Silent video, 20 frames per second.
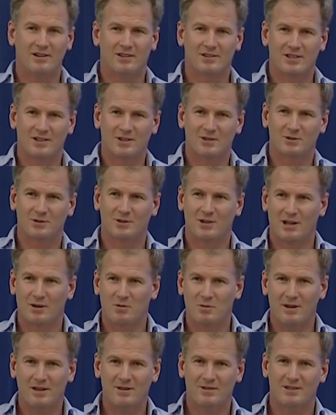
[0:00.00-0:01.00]
because I thought, like,
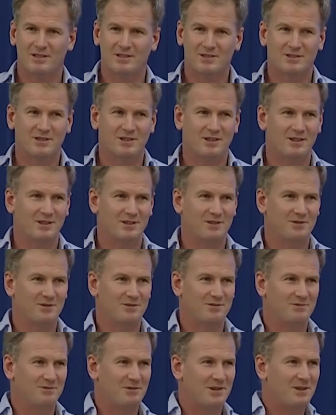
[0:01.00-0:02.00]
where do I start
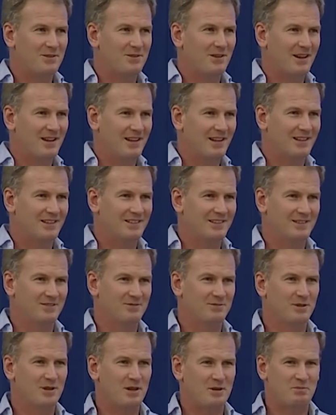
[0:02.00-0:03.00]
and where do I end
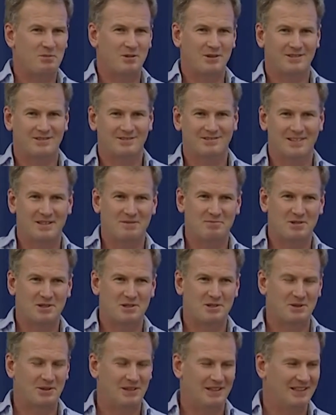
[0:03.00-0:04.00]
and what I put in
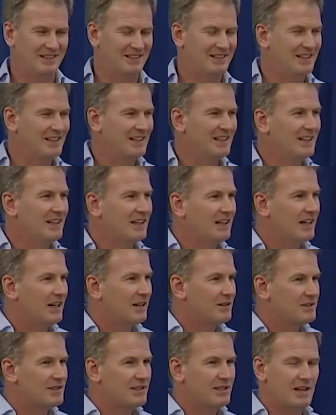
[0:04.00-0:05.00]
between?
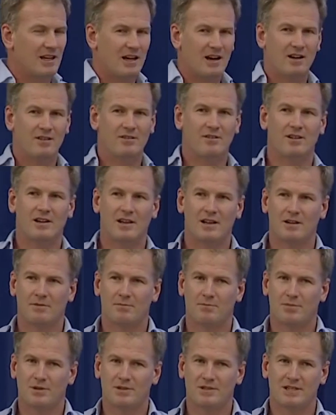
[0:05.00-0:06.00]
I was thinking, how do I
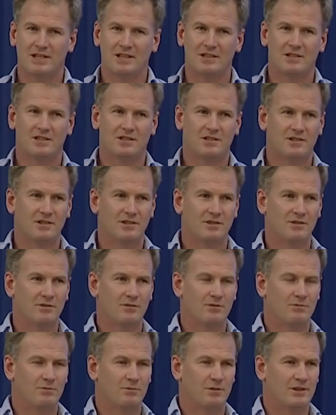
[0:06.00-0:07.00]
present to
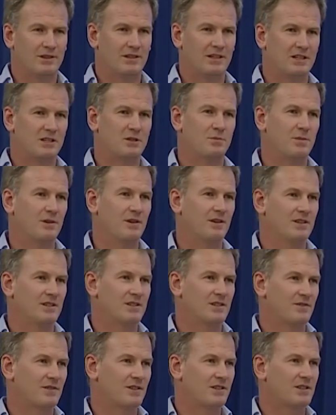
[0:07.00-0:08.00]
you what the
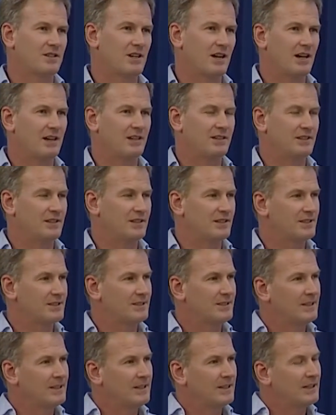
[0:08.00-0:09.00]
experience of the child is?
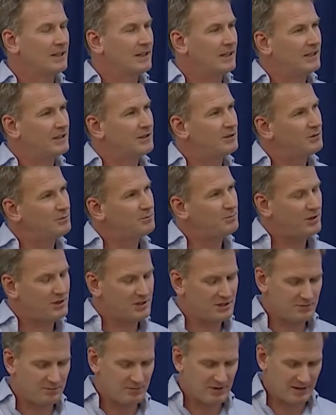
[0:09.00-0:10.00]
I thought
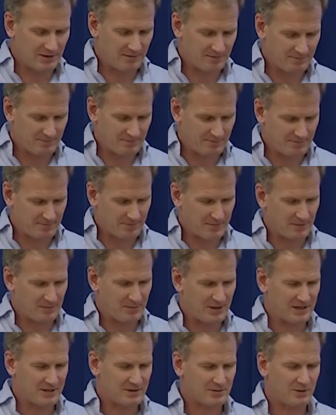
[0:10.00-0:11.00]
possibly the
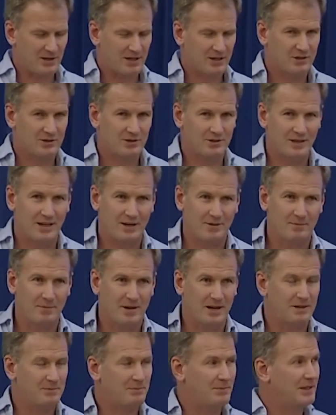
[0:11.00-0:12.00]
best way to do that
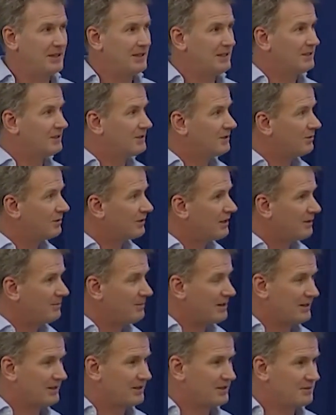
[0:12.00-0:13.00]
might be talking
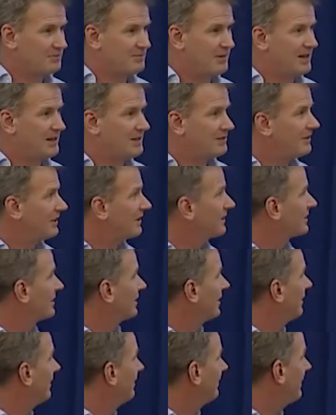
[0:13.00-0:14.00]
about this matrix
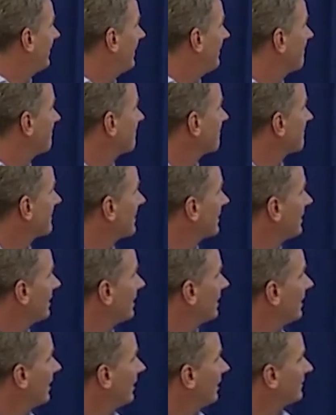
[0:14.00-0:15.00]
of um,
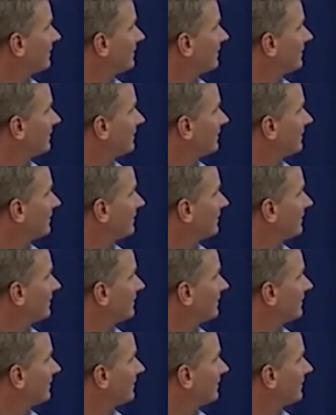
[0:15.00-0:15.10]
or